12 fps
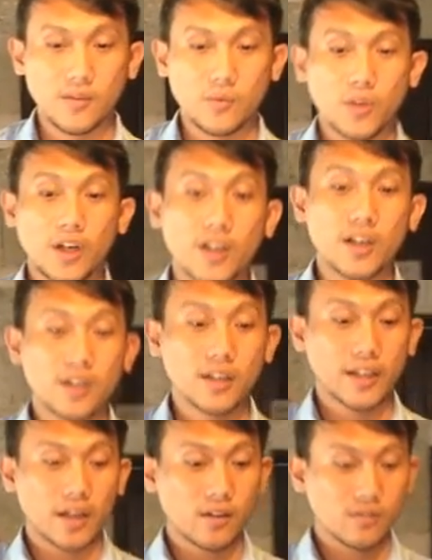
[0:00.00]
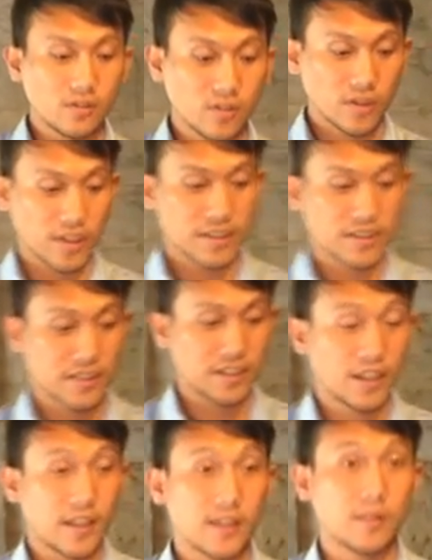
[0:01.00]
We are now located
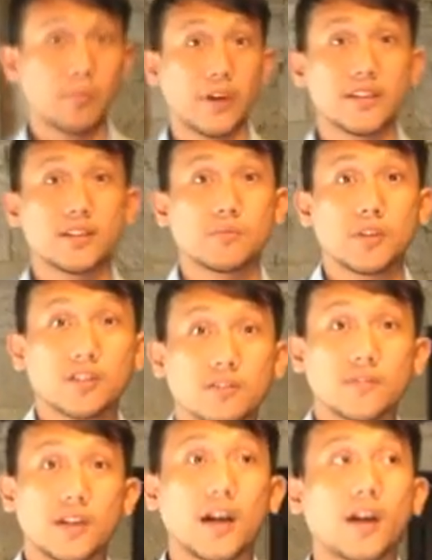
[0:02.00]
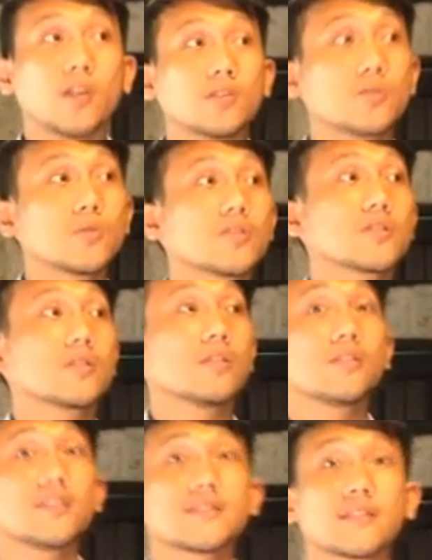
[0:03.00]
at the basement of the house, which is
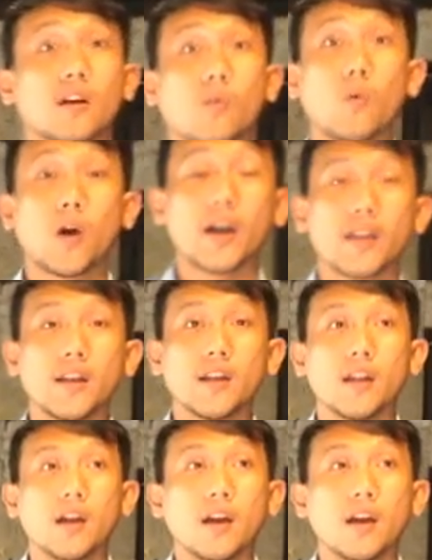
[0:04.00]
called the Saguan.